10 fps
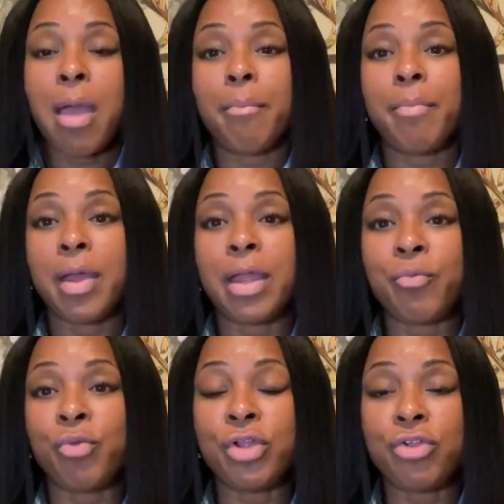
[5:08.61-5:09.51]
But
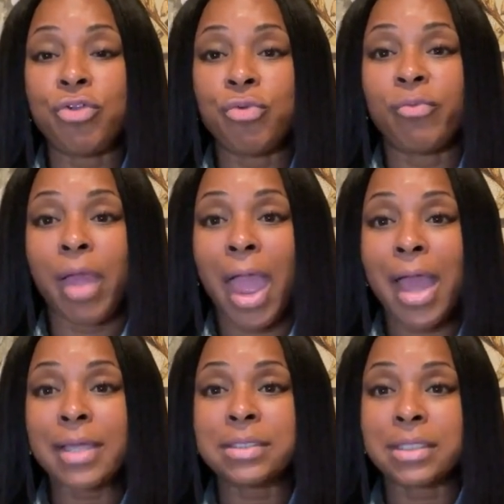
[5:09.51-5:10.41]
when you
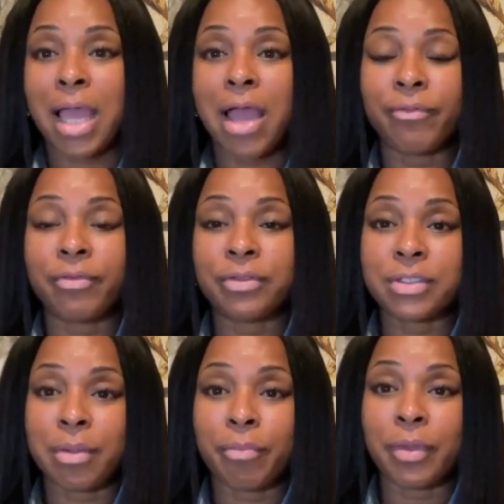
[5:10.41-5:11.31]
ask God for
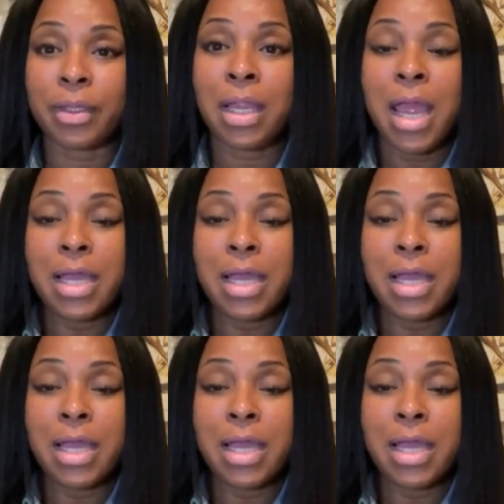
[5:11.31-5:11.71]
something,